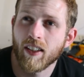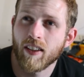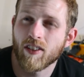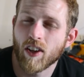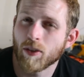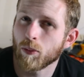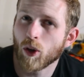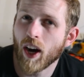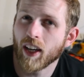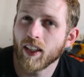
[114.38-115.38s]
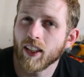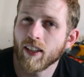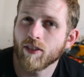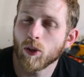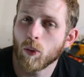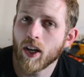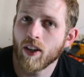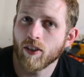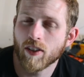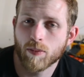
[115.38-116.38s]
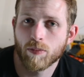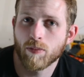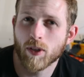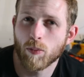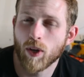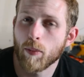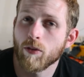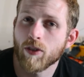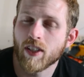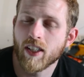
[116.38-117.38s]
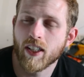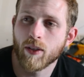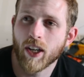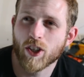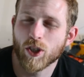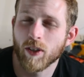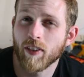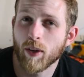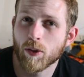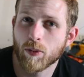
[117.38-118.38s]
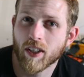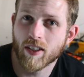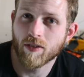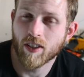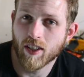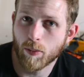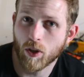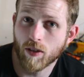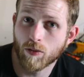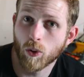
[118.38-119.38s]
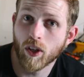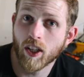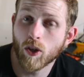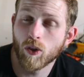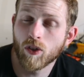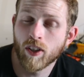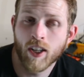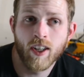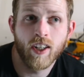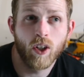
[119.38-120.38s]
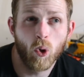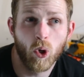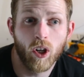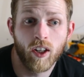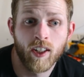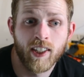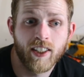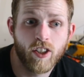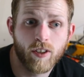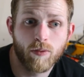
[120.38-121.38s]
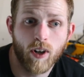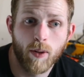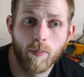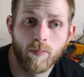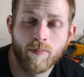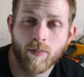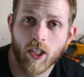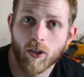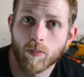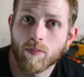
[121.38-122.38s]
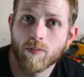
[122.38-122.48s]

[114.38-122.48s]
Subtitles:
saw some cracking after a while, saw some rubber fatigue. I'm not sure if that was because of his WD-40 use or just from, you know,